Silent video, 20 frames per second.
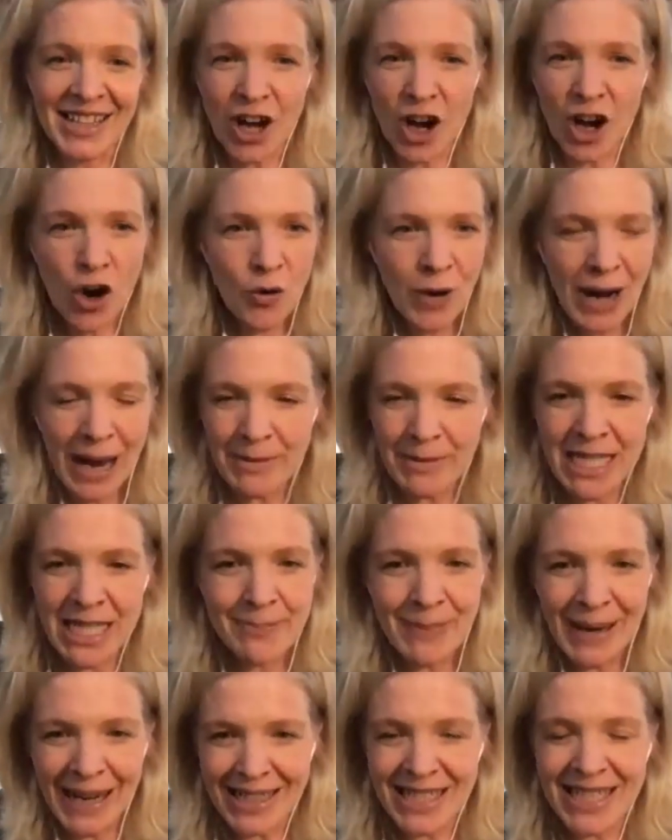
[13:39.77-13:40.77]
the whole
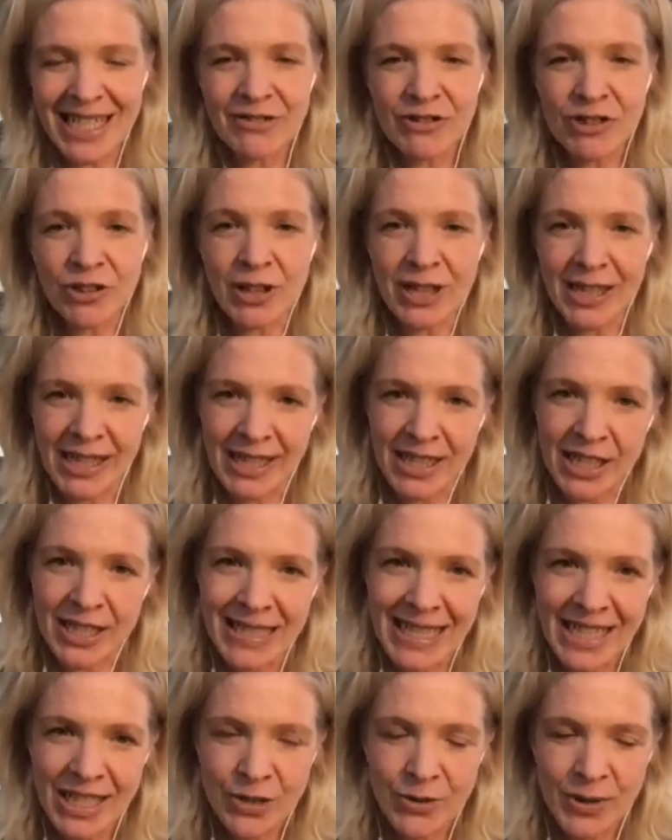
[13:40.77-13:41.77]
antibacterial thing you
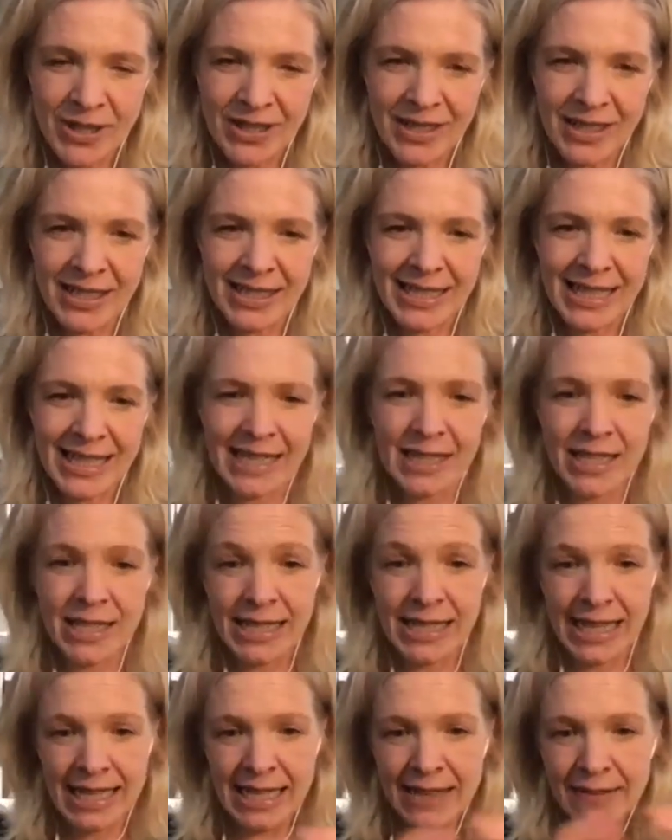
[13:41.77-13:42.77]
need to understand
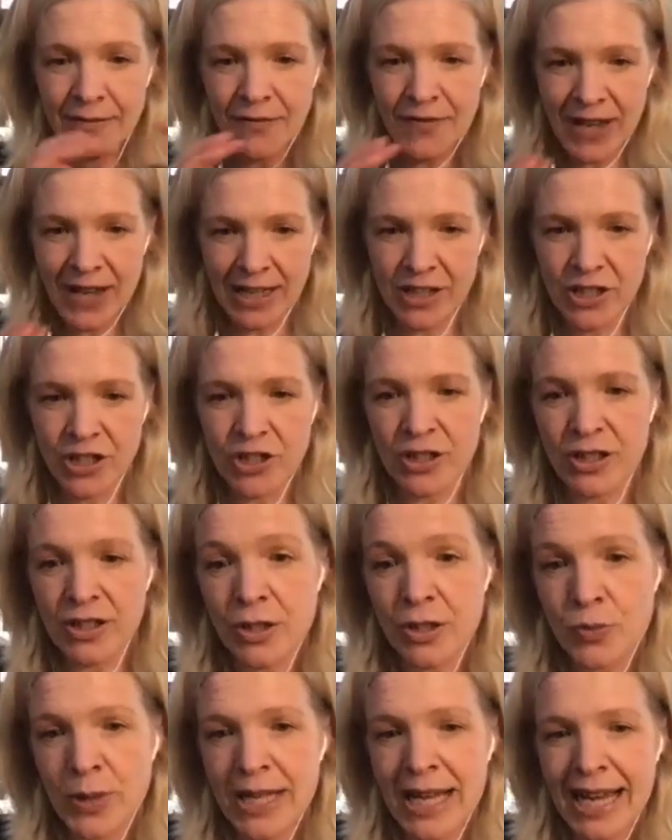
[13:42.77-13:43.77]
in
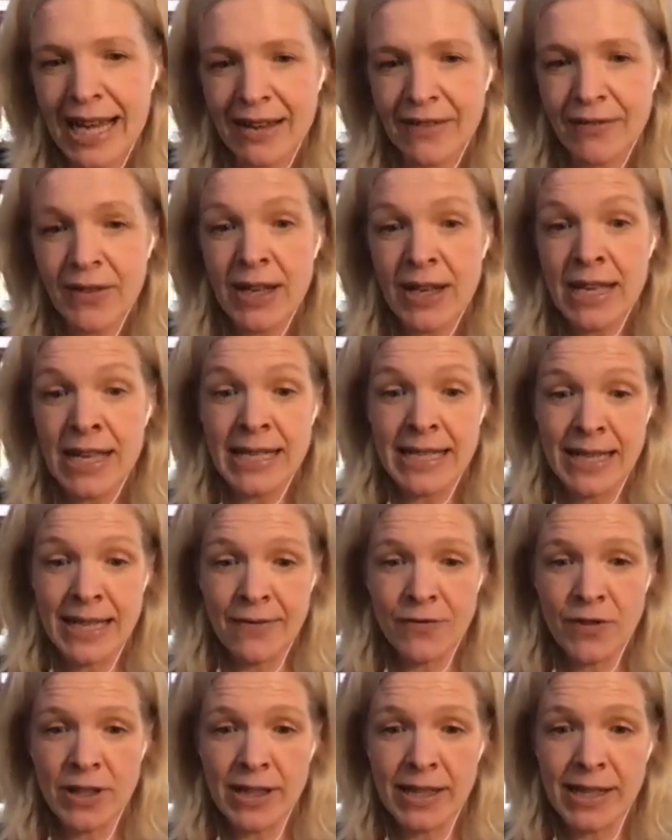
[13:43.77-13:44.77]
infections we have
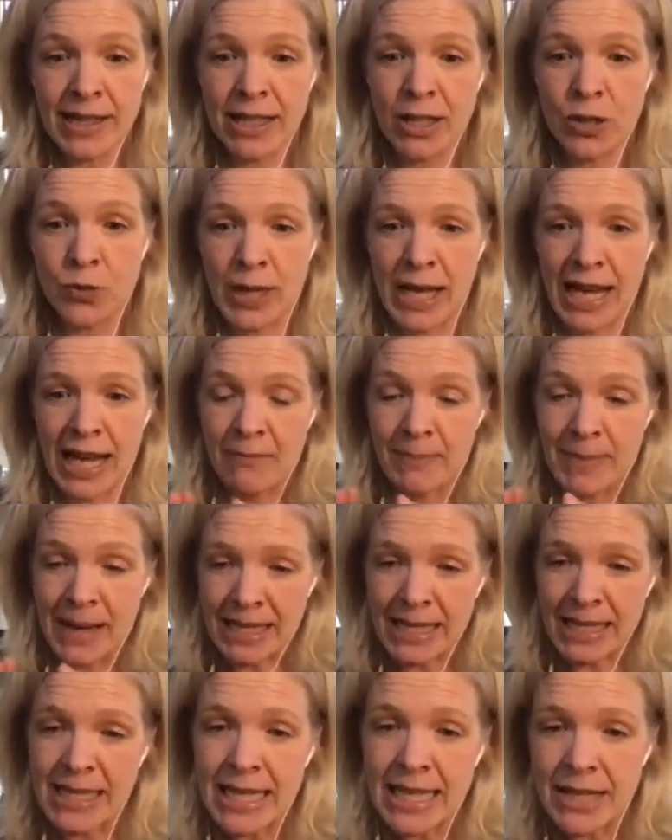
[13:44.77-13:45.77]
different things we have
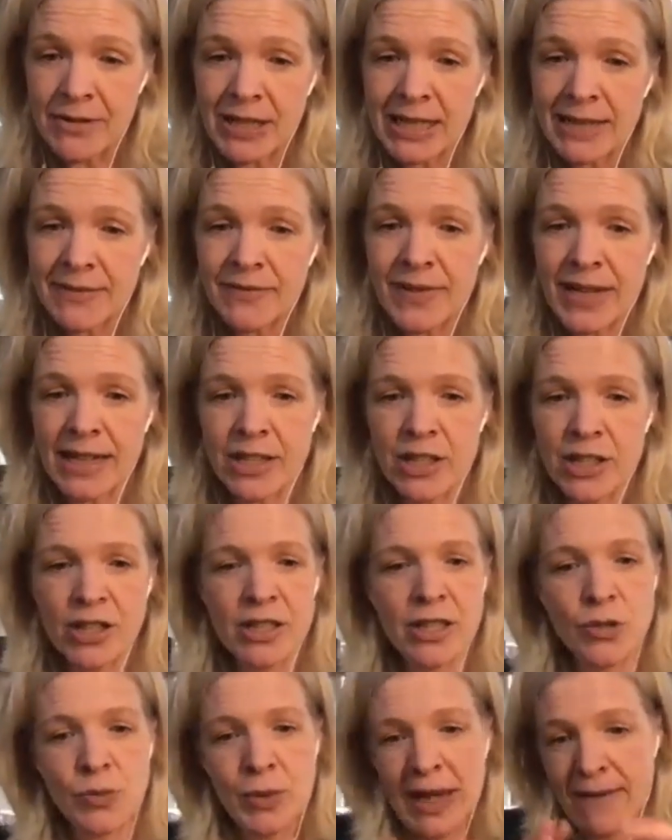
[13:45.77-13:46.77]
bacterial
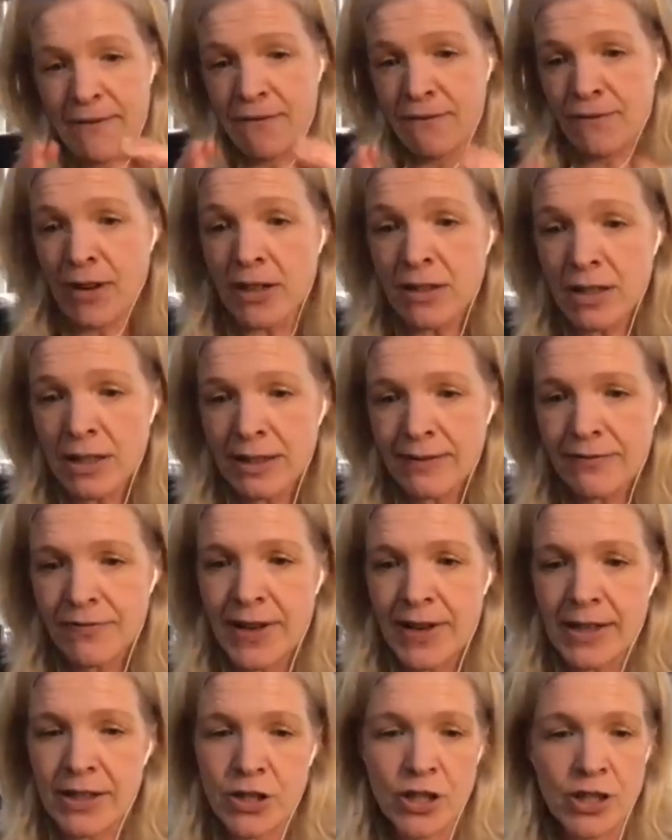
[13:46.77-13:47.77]
infections we have fungal
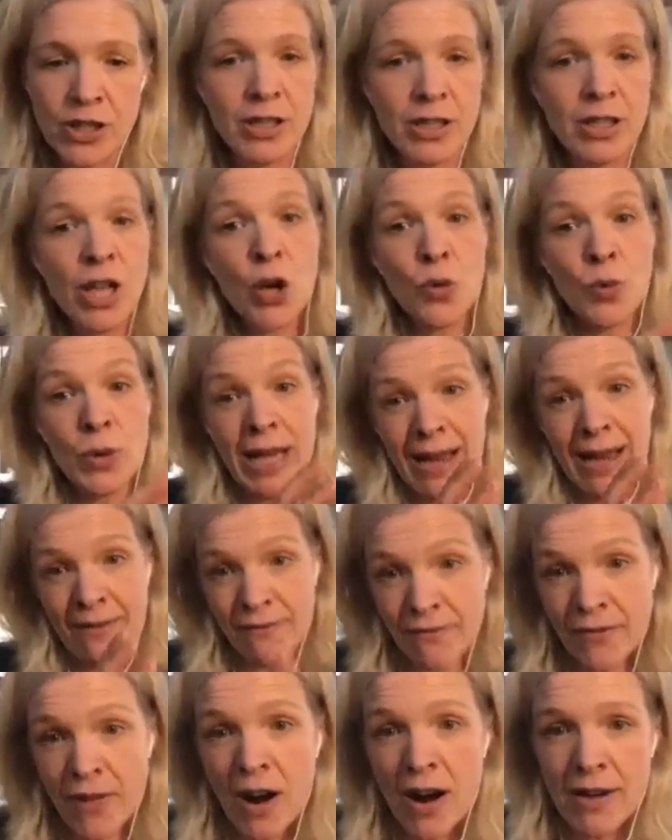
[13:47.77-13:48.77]
infections we have
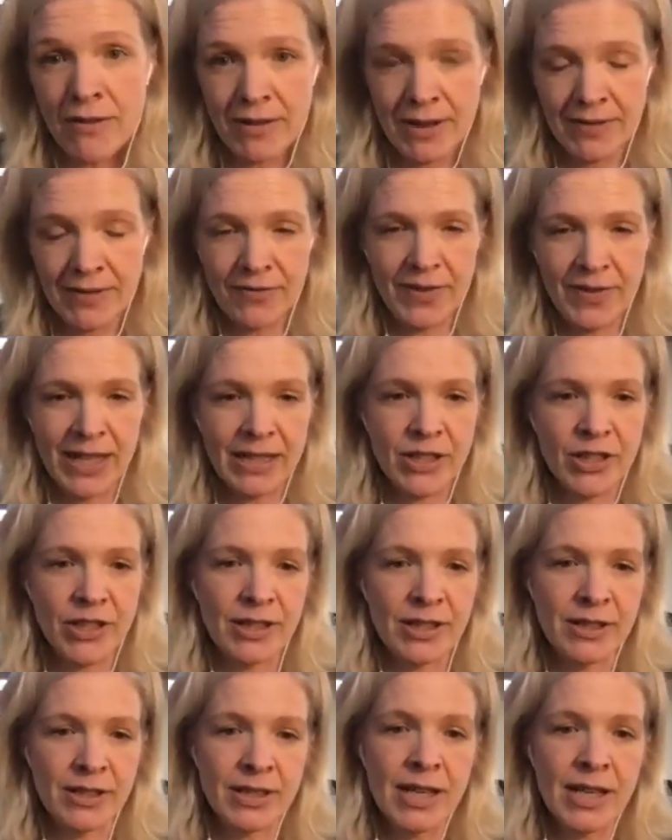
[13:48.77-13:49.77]
viral
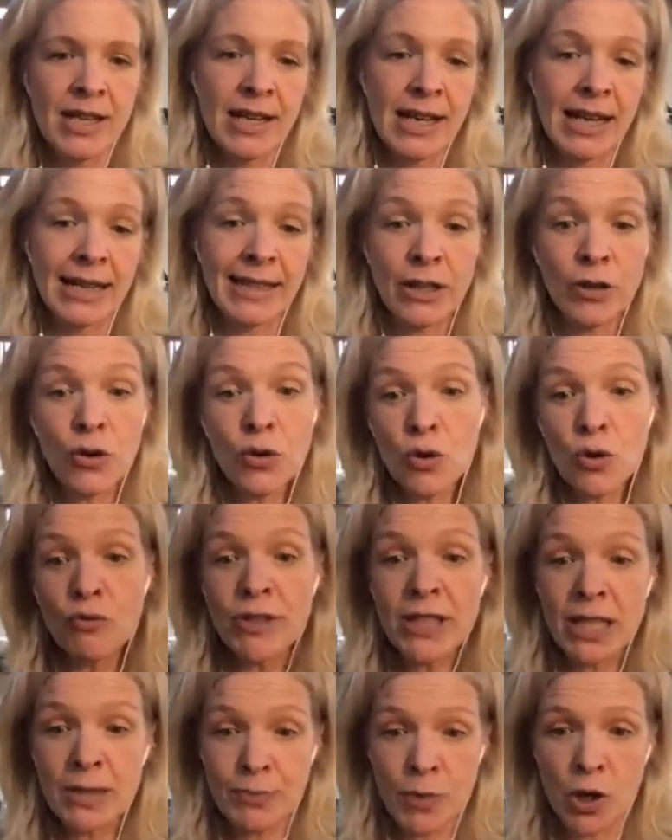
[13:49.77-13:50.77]
infections and they all
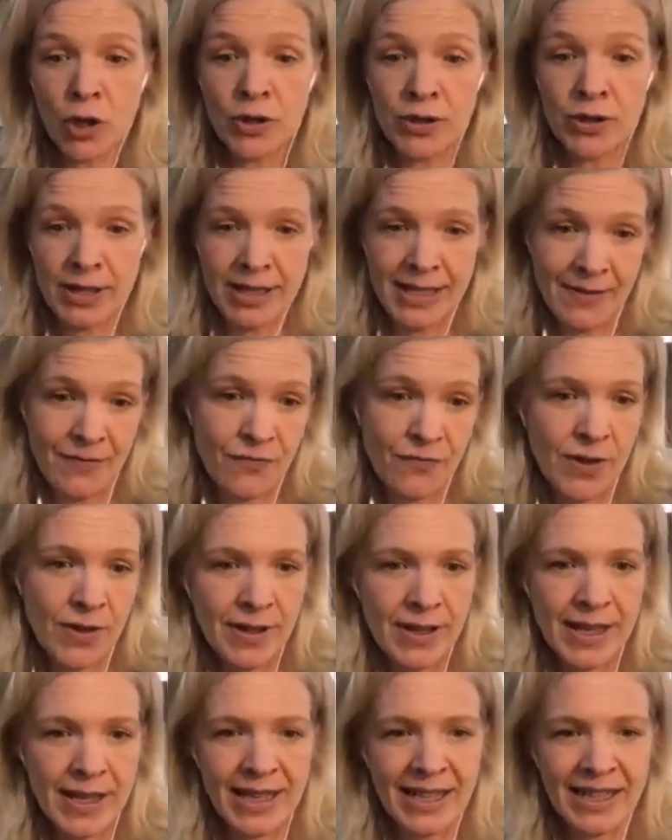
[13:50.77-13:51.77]
respond to
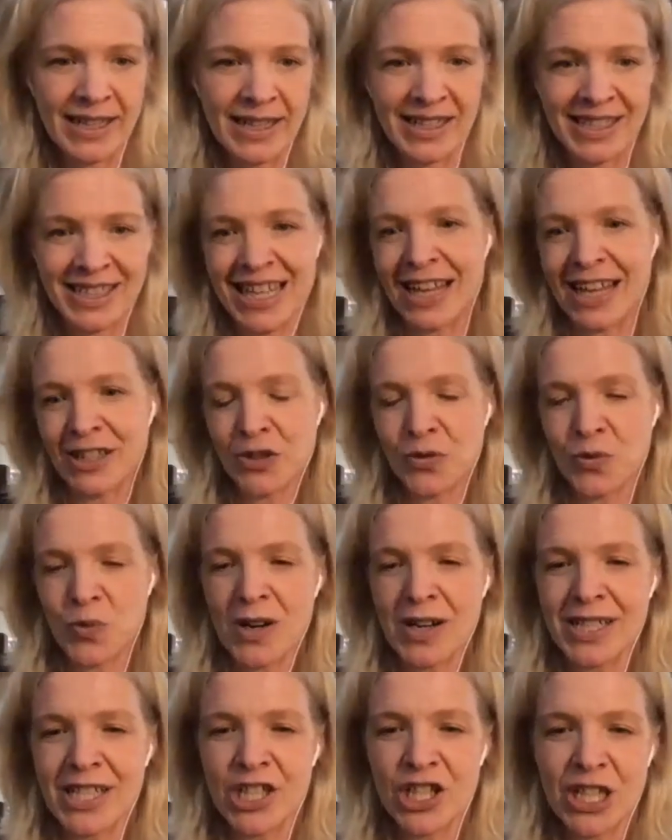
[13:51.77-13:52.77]
different things that's
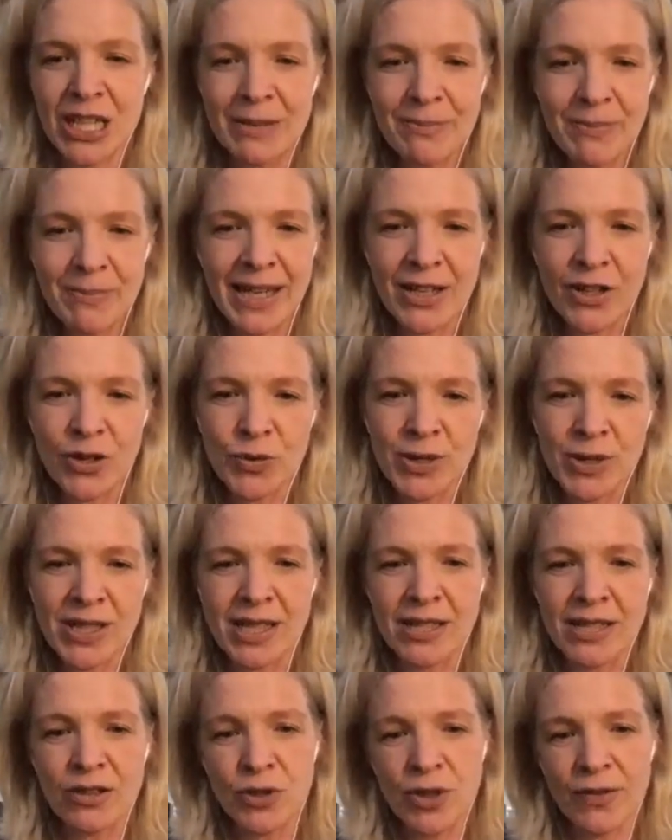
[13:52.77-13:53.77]
why your gp always
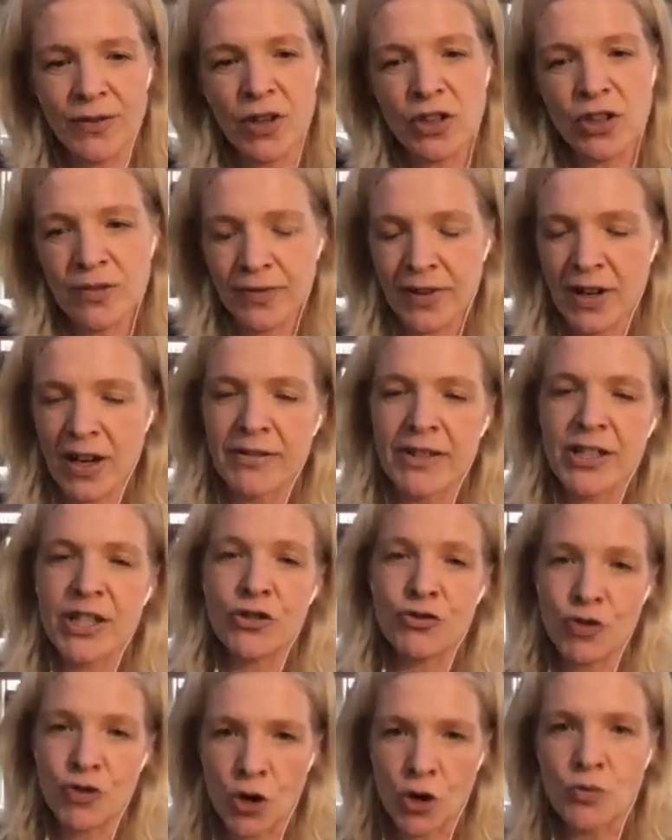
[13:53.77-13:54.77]
says oh you've got a virus
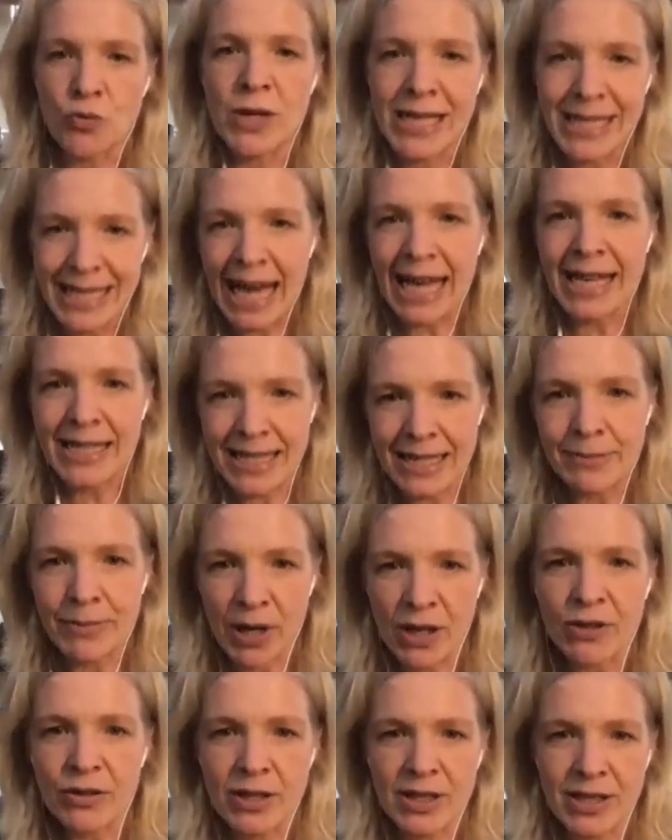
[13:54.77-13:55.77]
you don't need
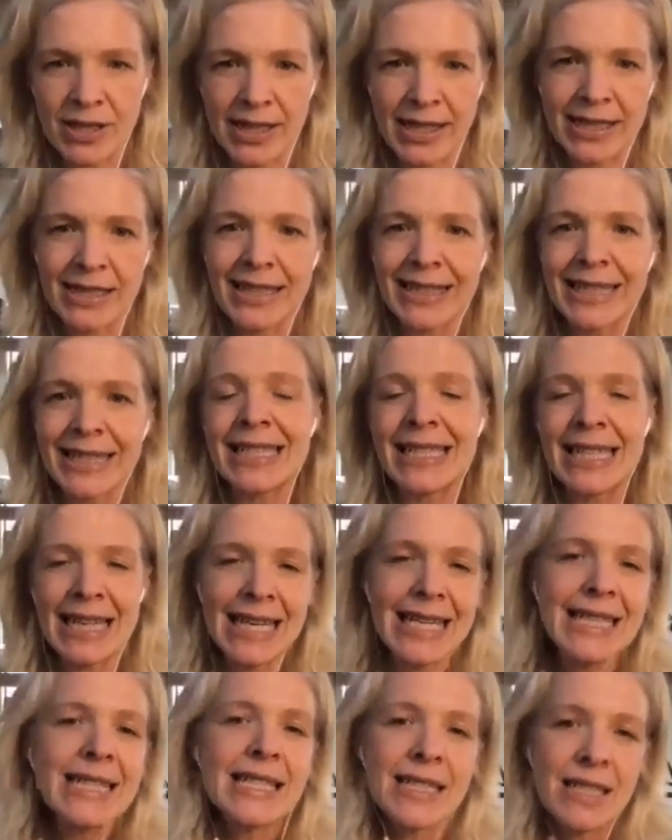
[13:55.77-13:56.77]
antibiotics like this
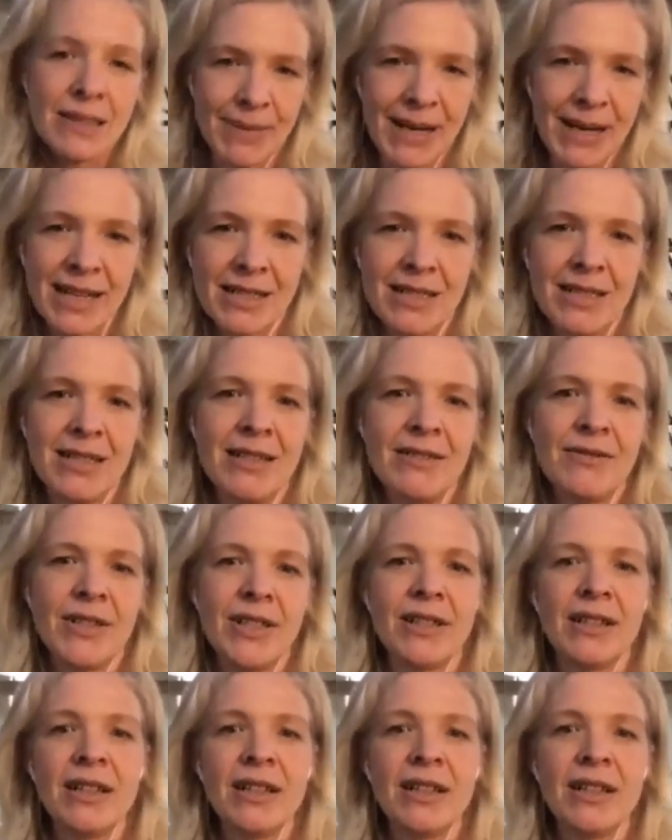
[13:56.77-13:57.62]
isn't a bacteria